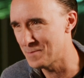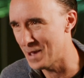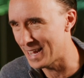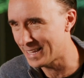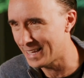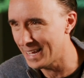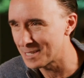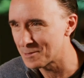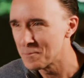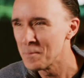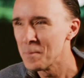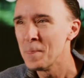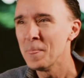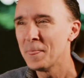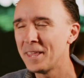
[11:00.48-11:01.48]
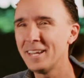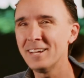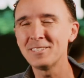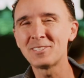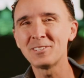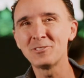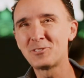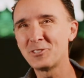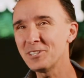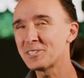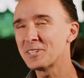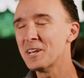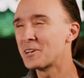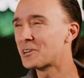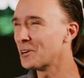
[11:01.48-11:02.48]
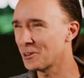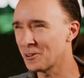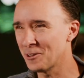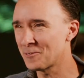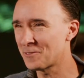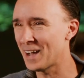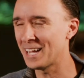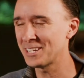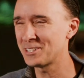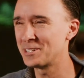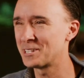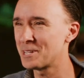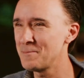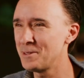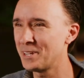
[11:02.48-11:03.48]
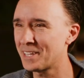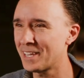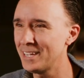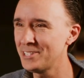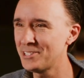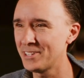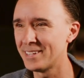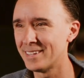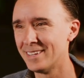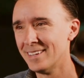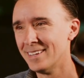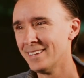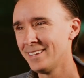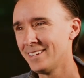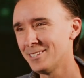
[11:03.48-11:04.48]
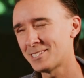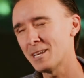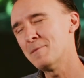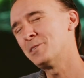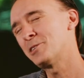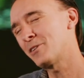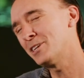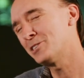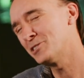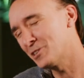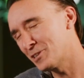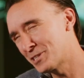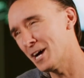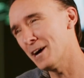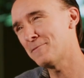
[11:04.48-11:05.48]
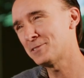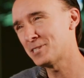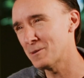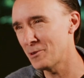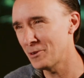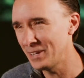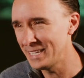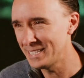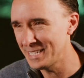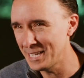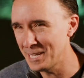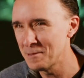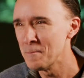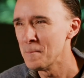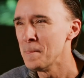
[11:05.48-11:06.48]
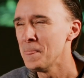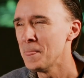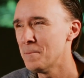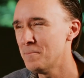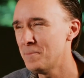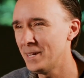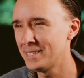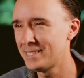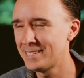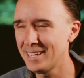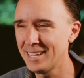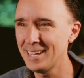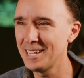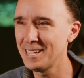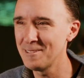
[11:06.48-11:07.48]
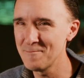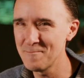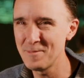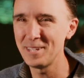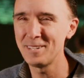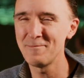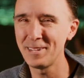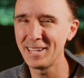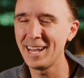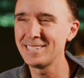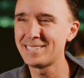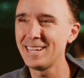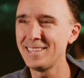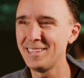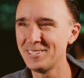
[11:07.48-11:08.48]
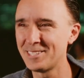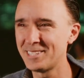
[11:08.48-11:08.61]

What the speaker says: back yet. You know, so just good old fashioned communication. You know, some integrations are tough, some are easy, but yeah, I'd say those